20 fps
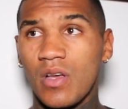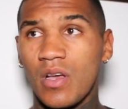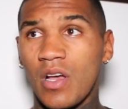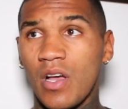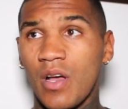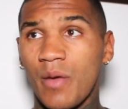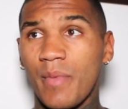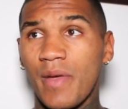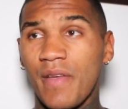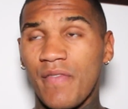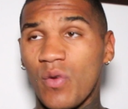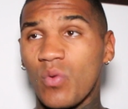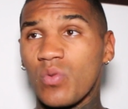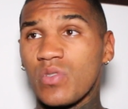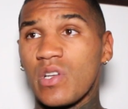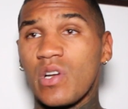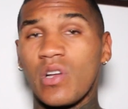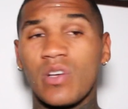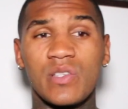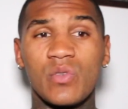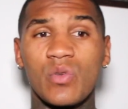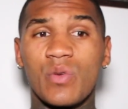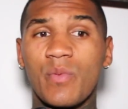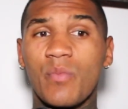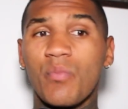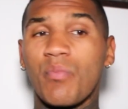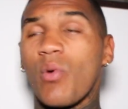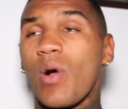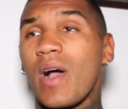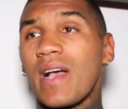Um, if it was a loss, it would have
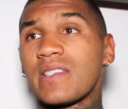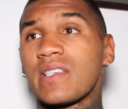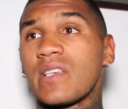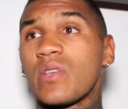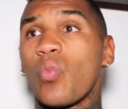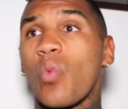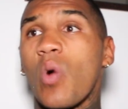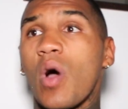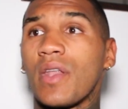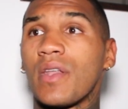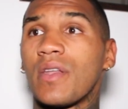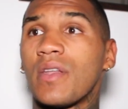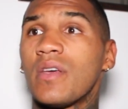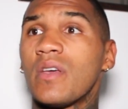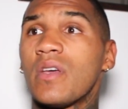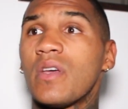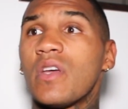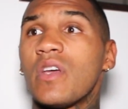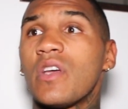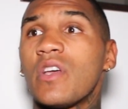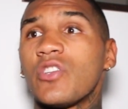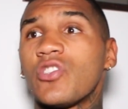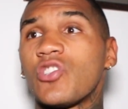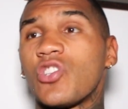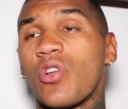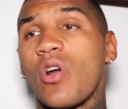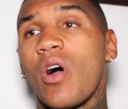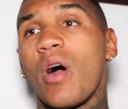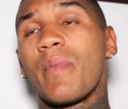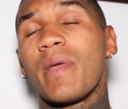been Boxing one.
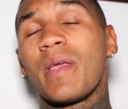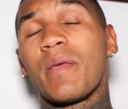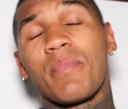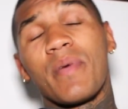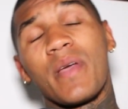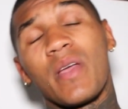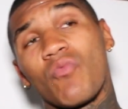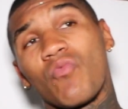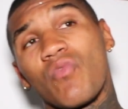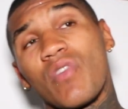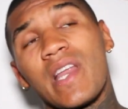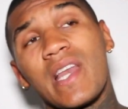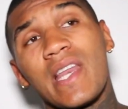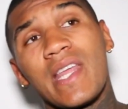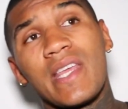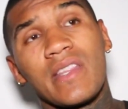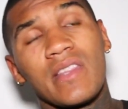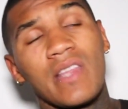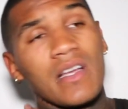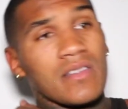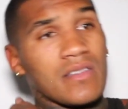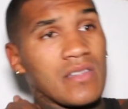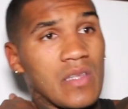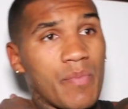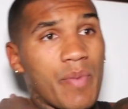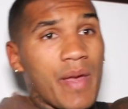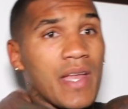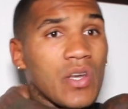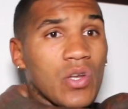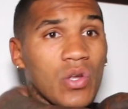Do you know what I mean? But it really does
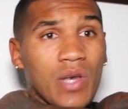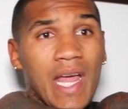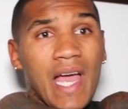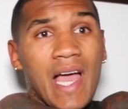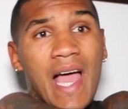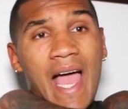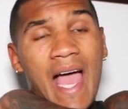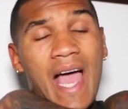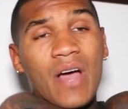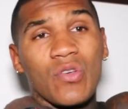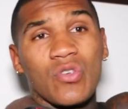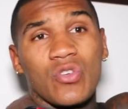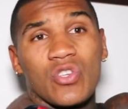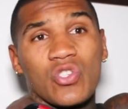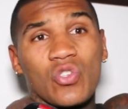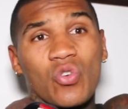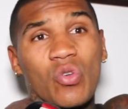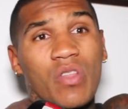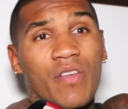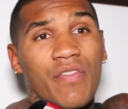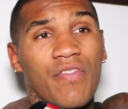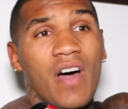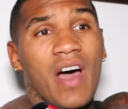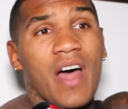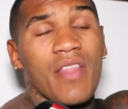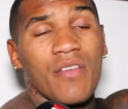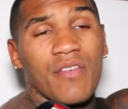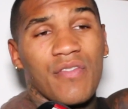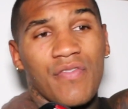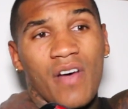depend on that, how you saw the
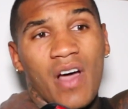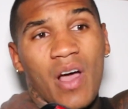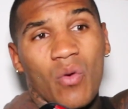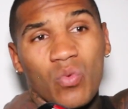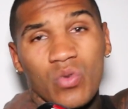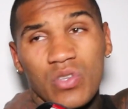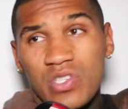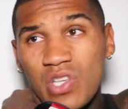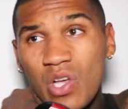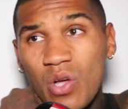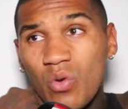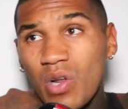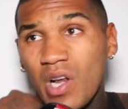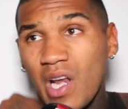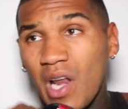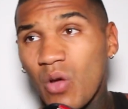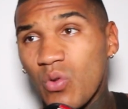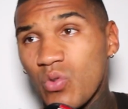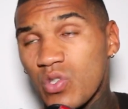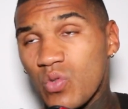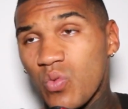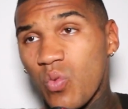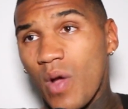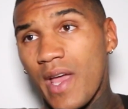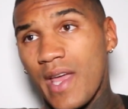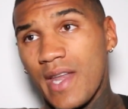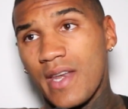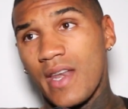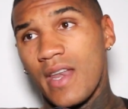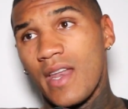fight. The fight was so close
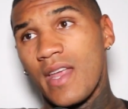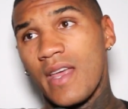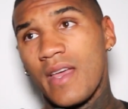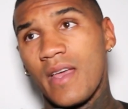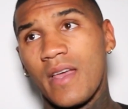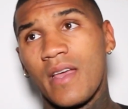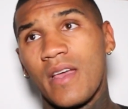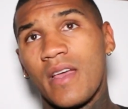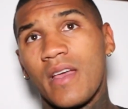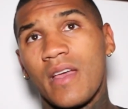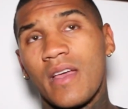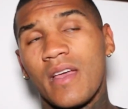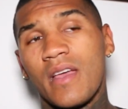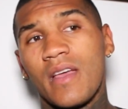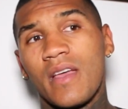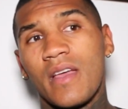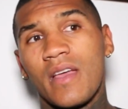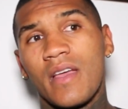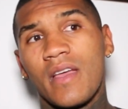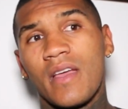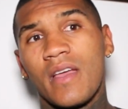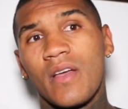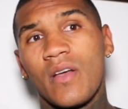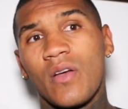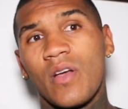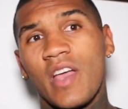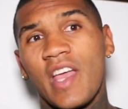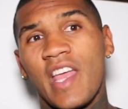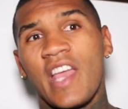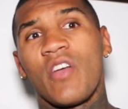when
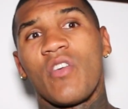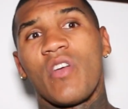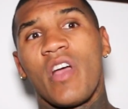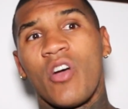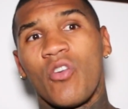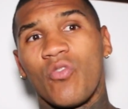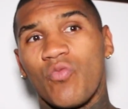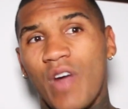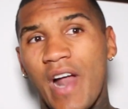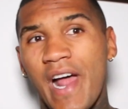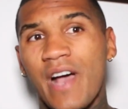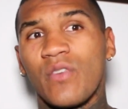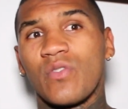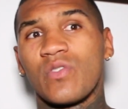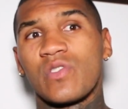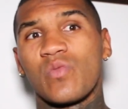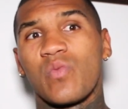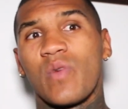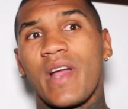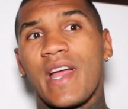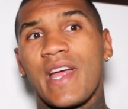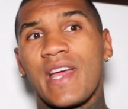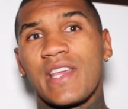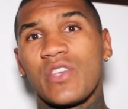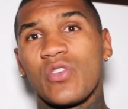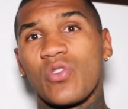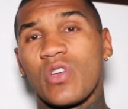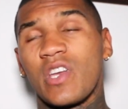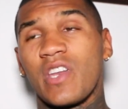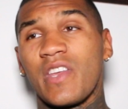at, at rounds where
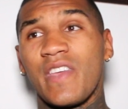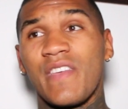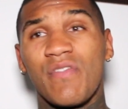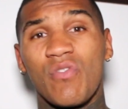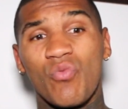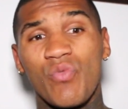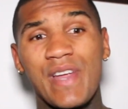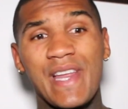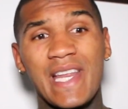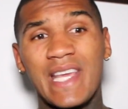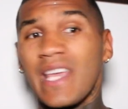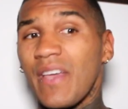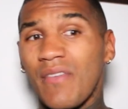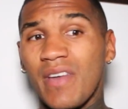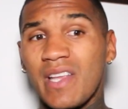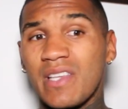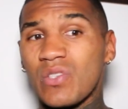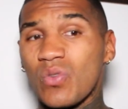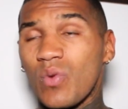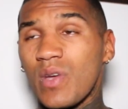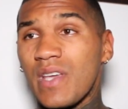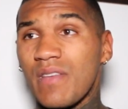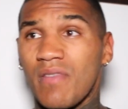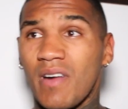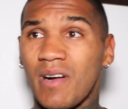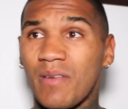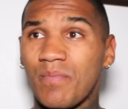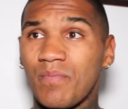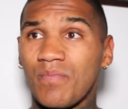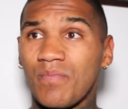you could either really given it to either.